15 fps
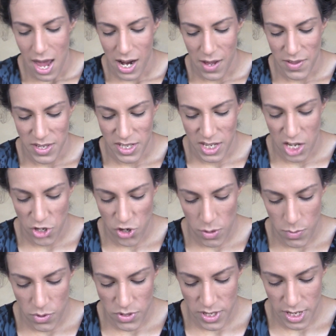Got these
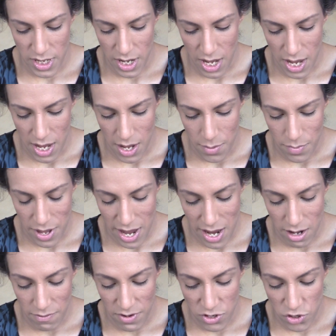Country Music um,
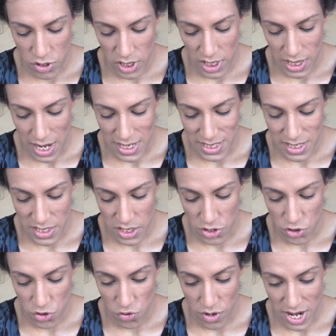8 officially licensed
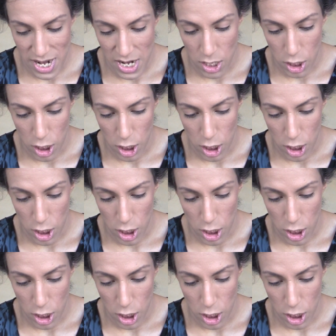trading